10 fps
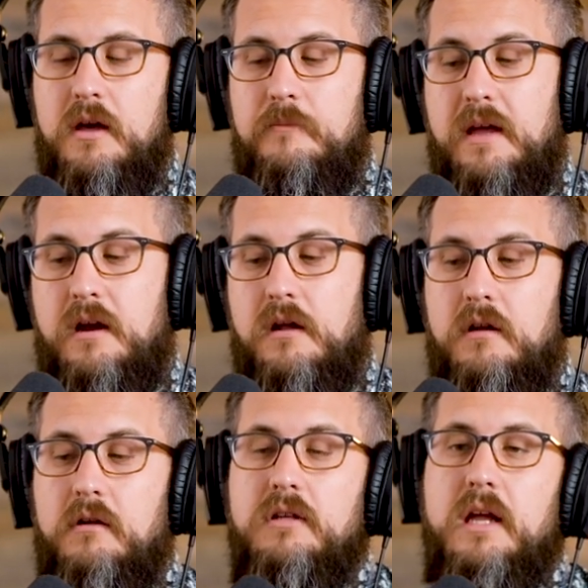made not
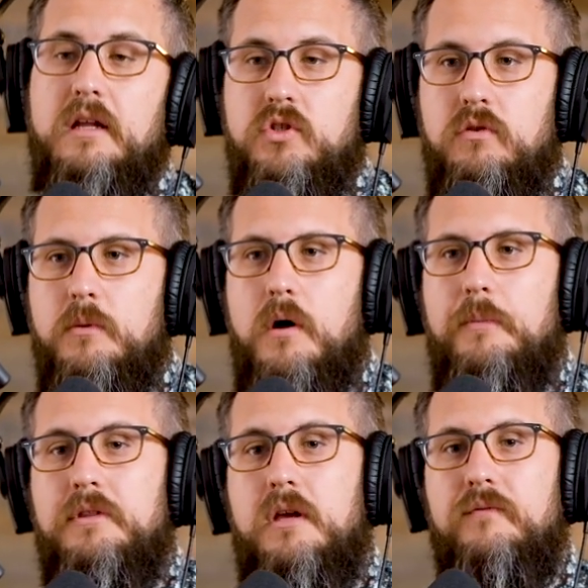only our attendance really well,
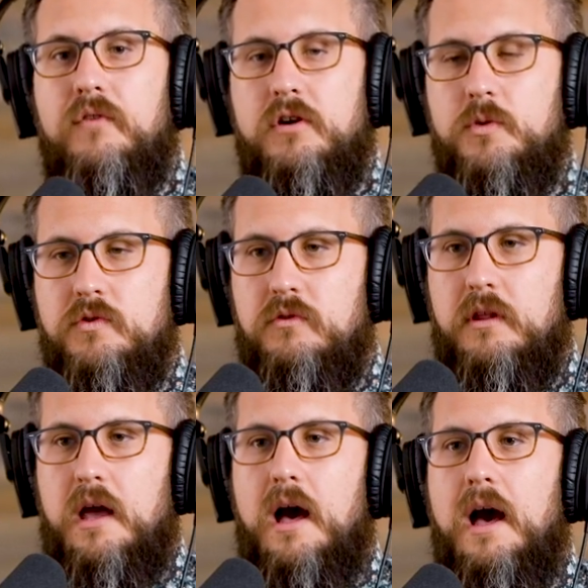but the conversion was
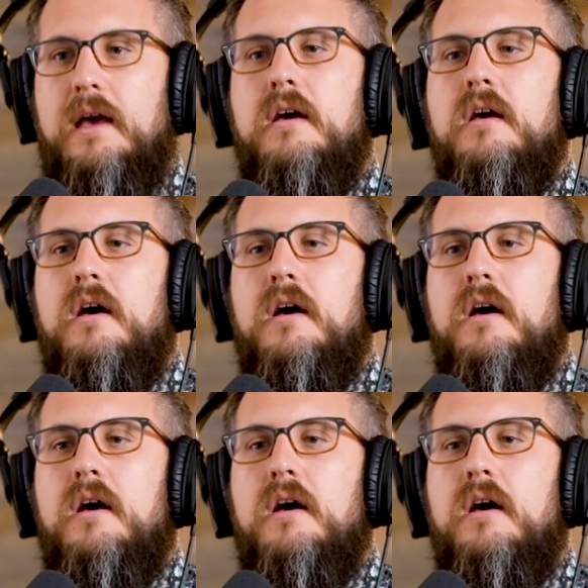really high,